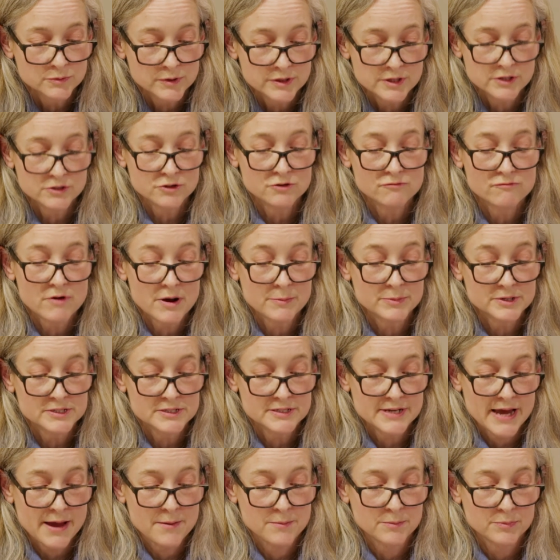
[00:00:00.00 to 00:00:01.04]
with a new rubber
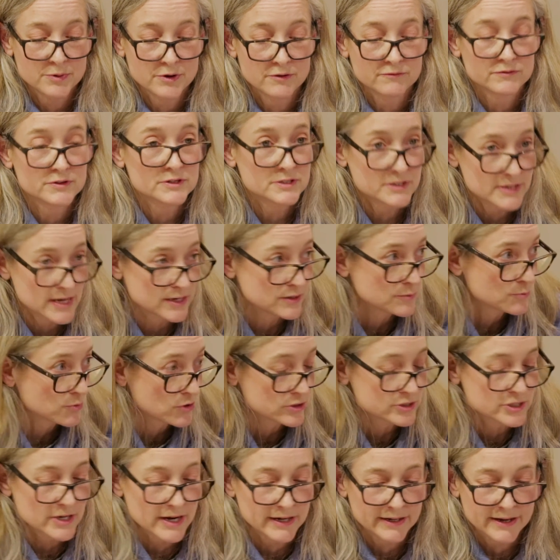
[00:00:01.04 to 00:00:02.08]
stamp of the said
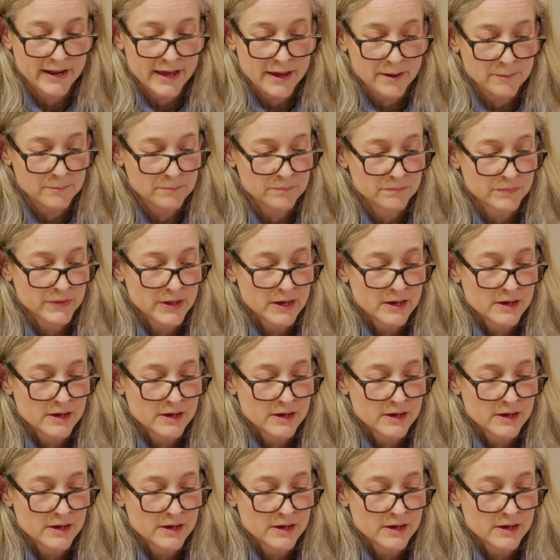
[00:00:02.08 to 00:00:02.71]
project name.